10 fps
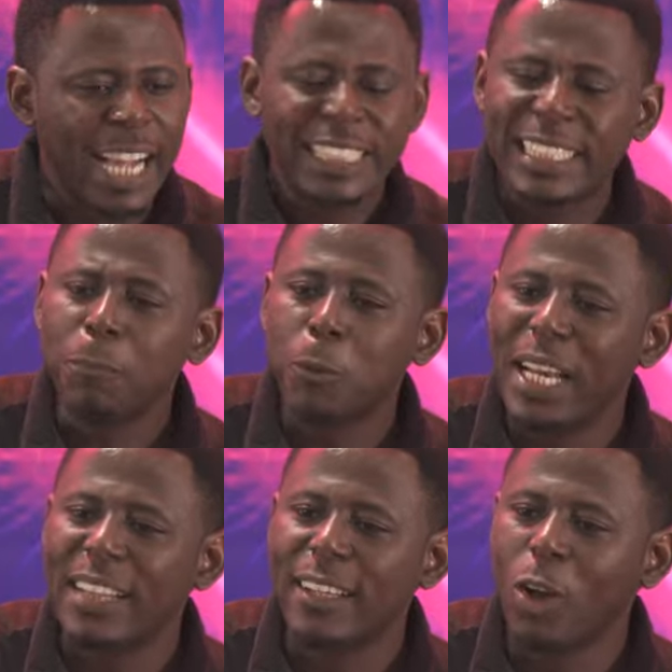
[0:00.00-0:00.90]
Except
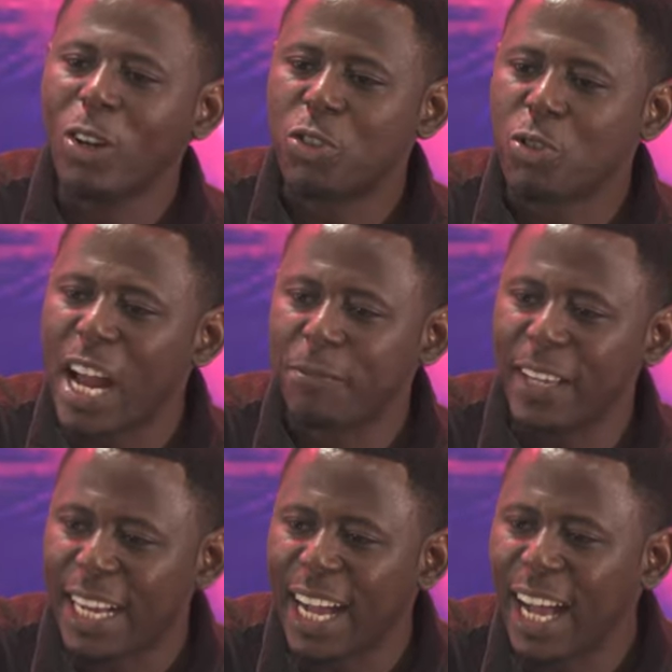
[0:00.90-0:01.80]
we let the Lord drive
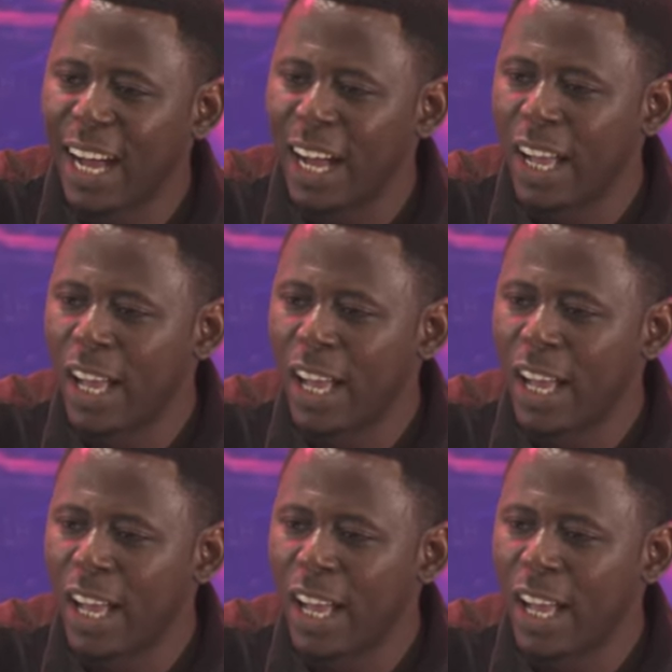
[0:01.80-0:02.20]
the car,